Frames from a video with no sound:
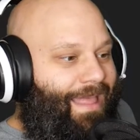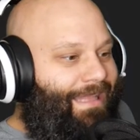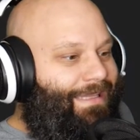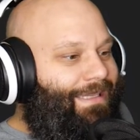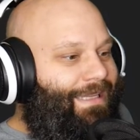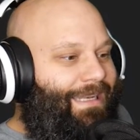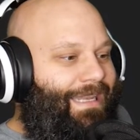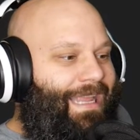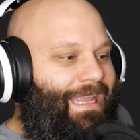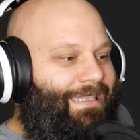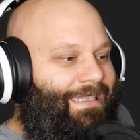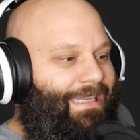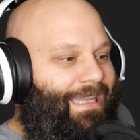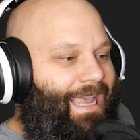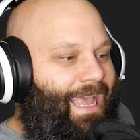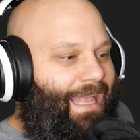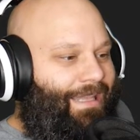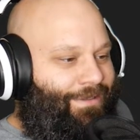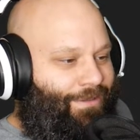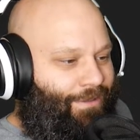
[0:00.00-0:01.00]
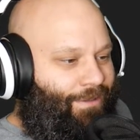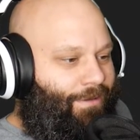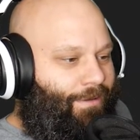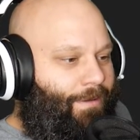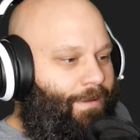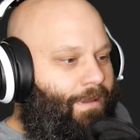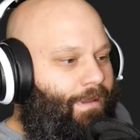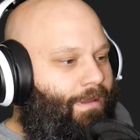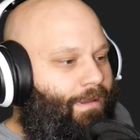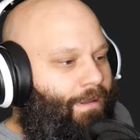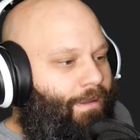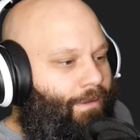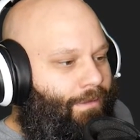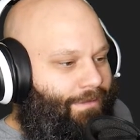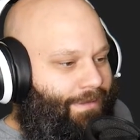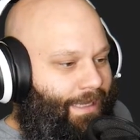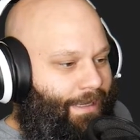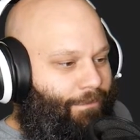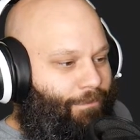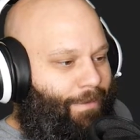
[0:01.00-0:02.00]
that's an easy answer,
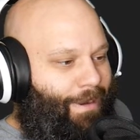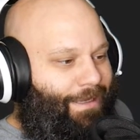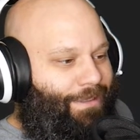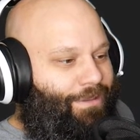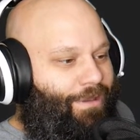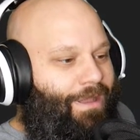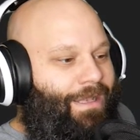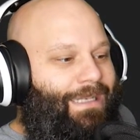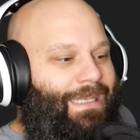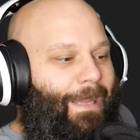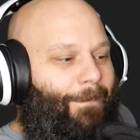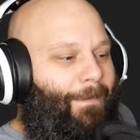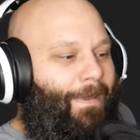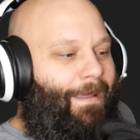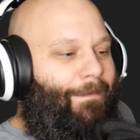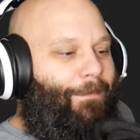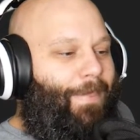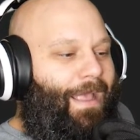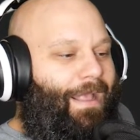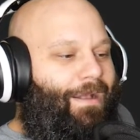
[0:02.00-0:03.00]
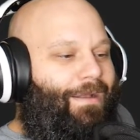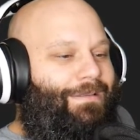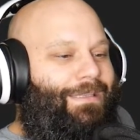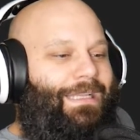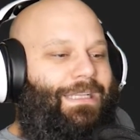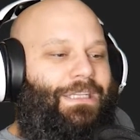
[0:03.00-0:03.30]
said Rachel, dipping pickles